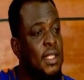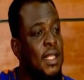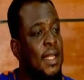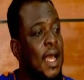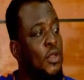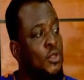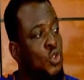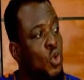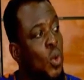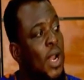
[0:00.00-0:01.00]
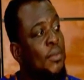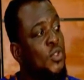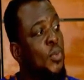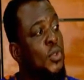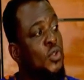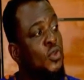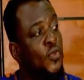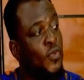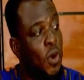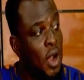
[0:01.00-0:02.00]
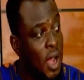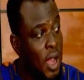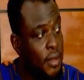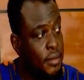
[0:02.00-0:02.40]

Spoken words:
that I do what I'm supposed to do for her.